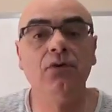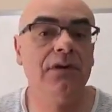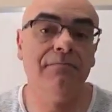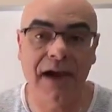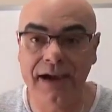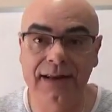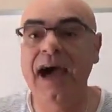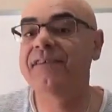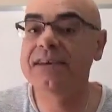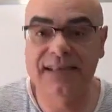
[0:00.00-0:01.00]
with a man,
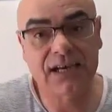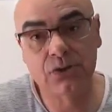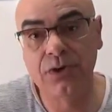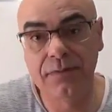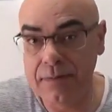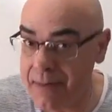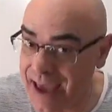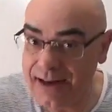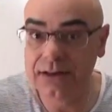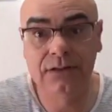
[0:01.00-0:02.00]
having sex with a
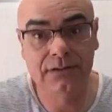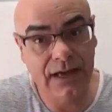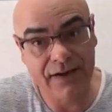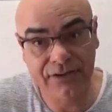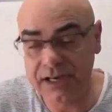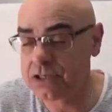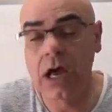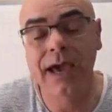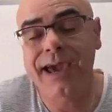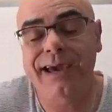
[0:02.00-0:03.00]
man to have kids.
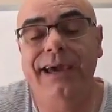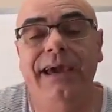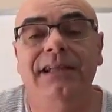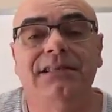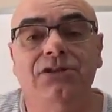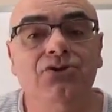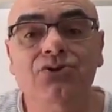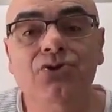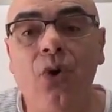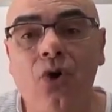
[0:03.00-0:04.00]
It's
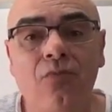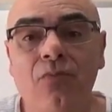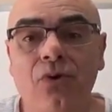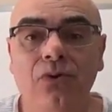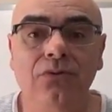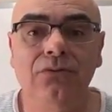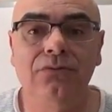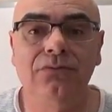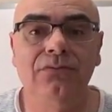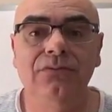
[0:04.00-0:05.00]
normal,
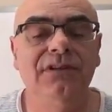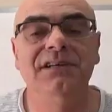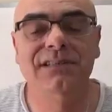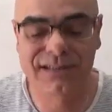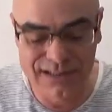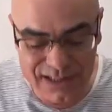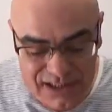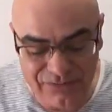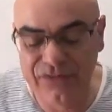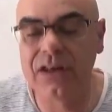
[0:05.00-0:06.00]
these
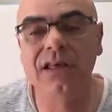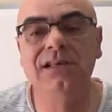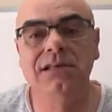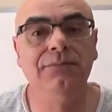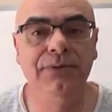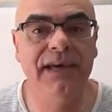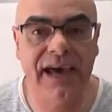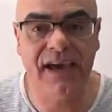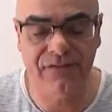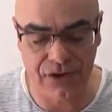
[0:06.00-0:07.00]
feelings and
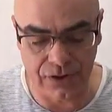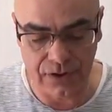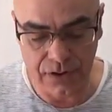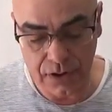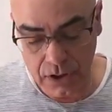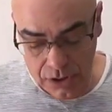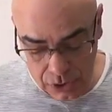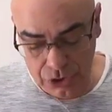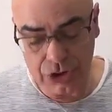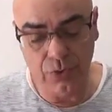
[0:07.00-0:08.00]
behavior.
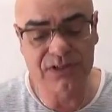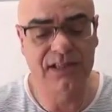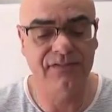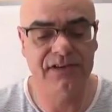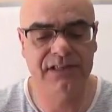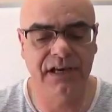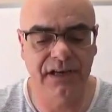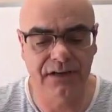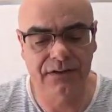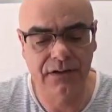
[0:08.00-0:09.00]
So she was devastated.